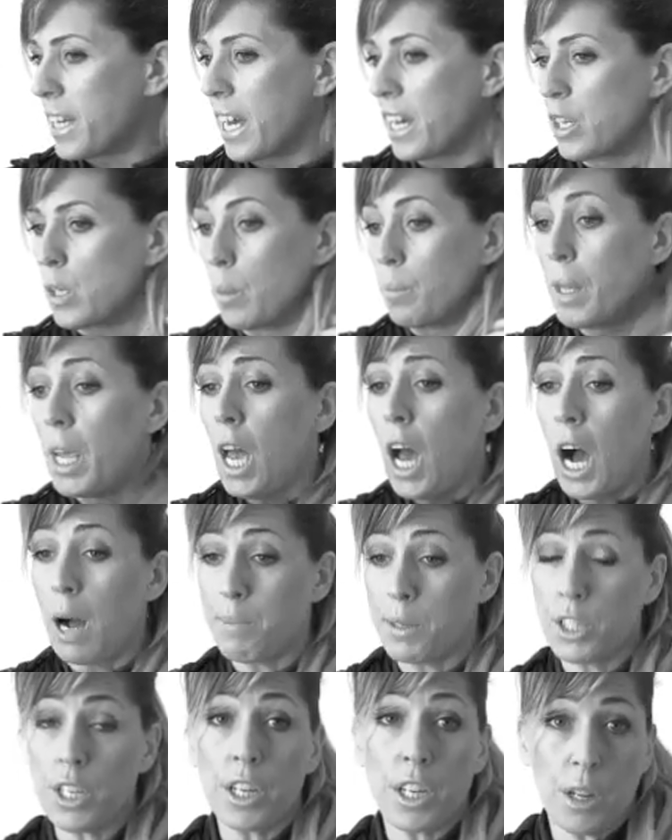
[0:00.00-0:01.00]
Okay, cool.
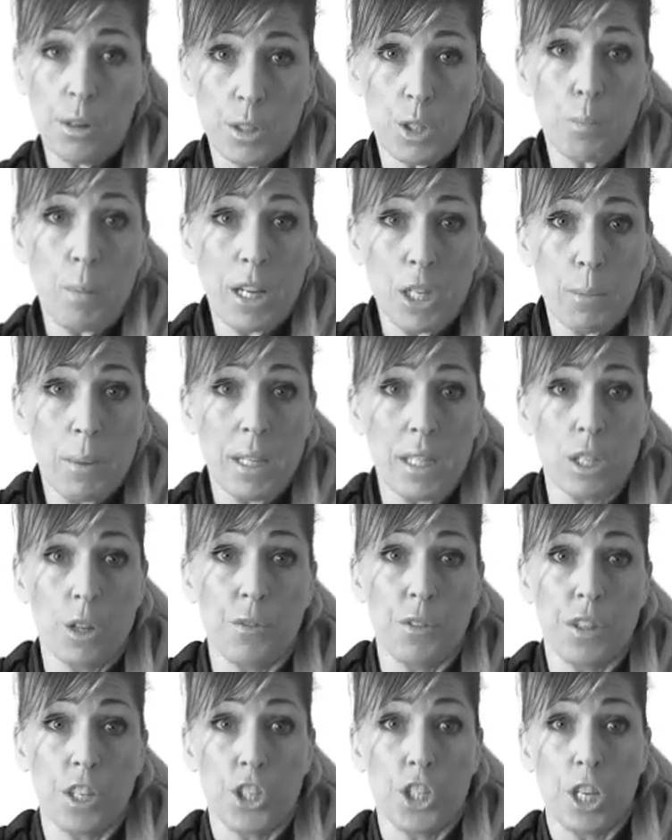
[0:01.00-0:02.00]
I'm just going to go and smash
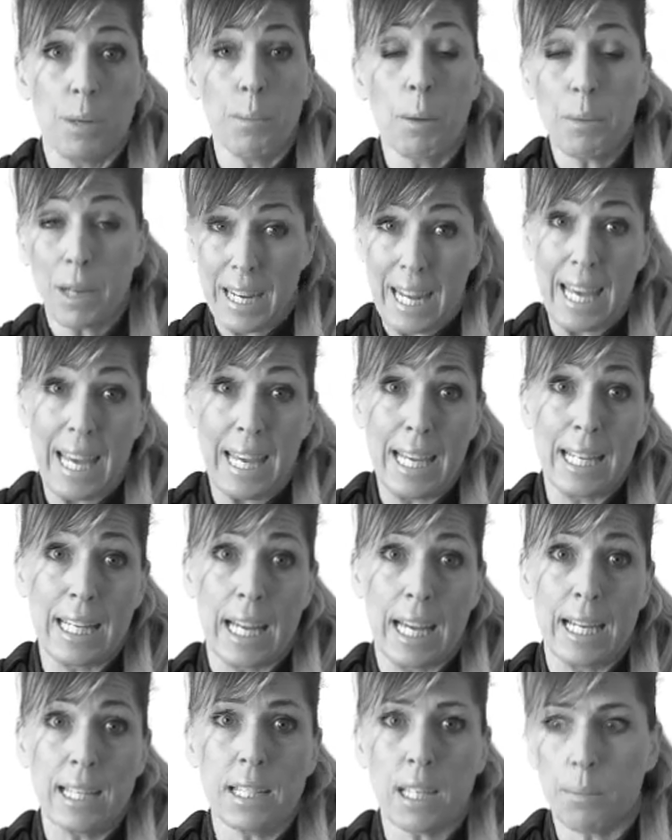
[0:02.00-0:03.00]
myself at the gym. I'm going to eat
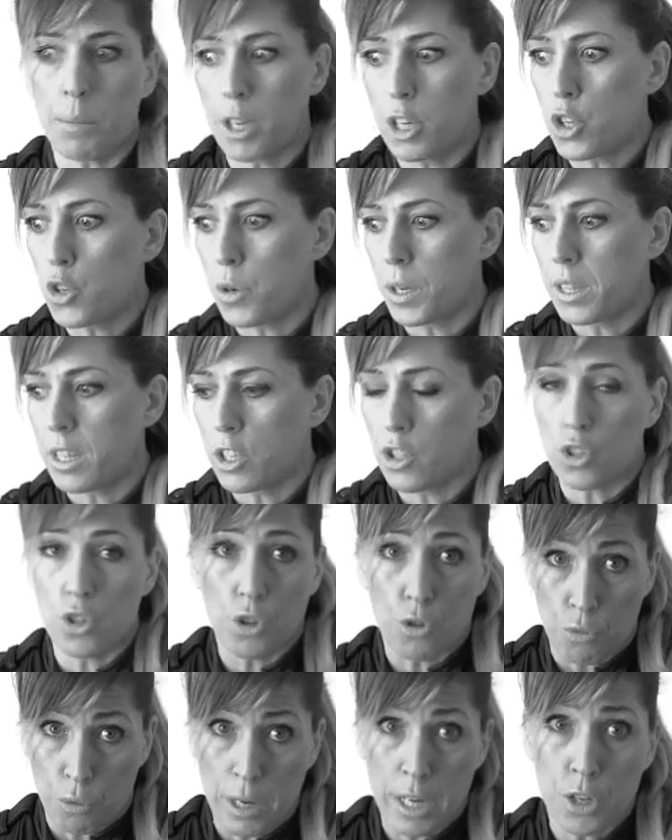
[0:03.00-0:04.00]
less. I'm going to drink this
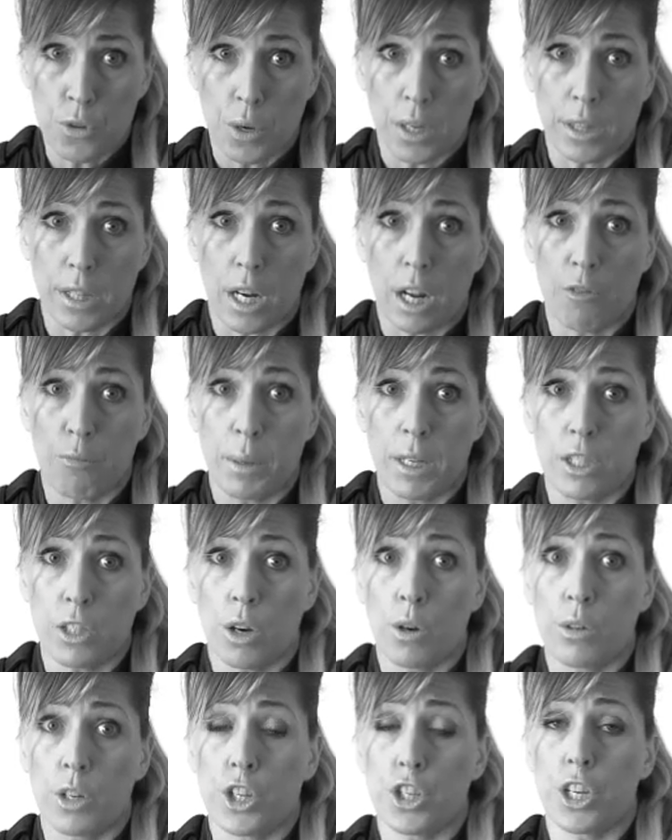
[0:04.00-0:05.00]
new green drink that I've been
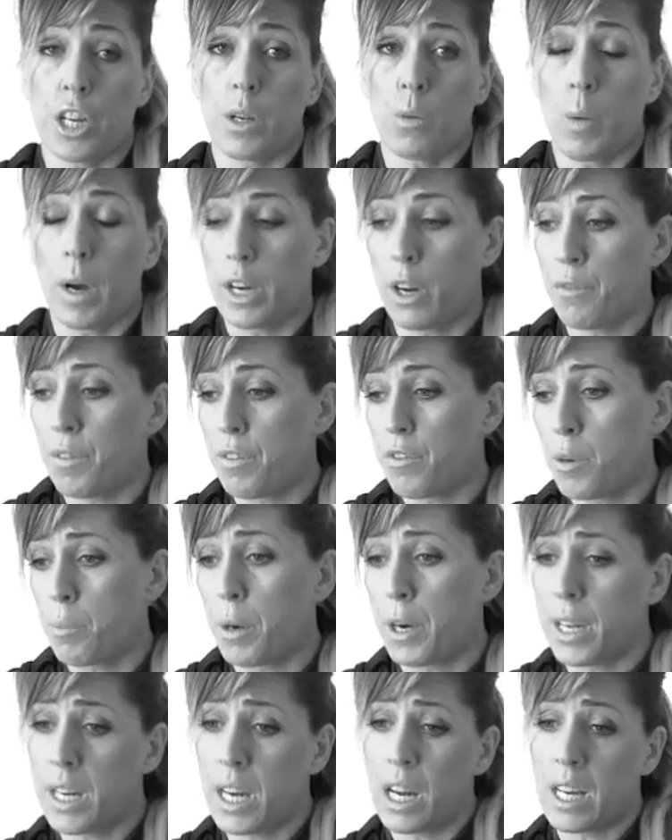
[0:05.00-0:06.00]
told is shedding weight off
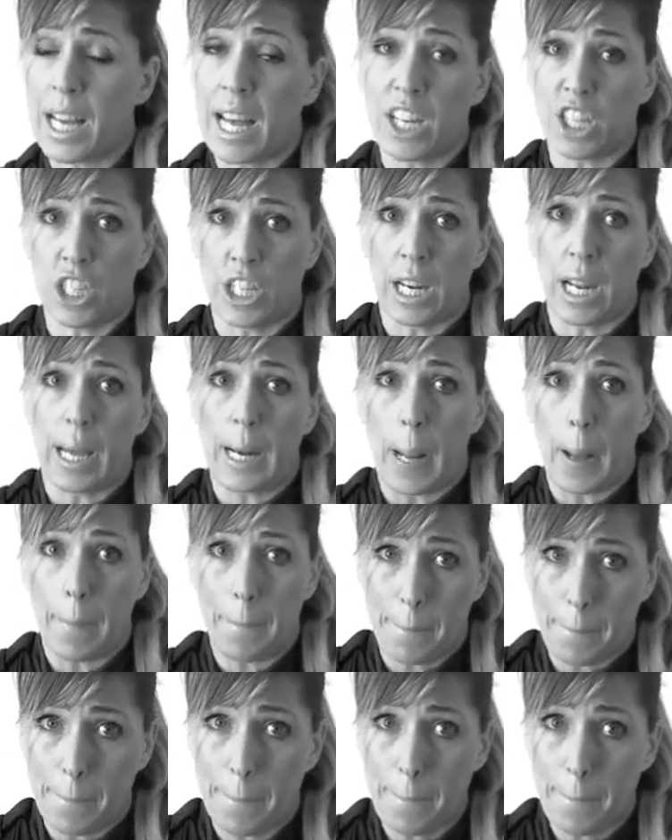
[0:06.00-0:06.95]
everybody, and I'll catch you later.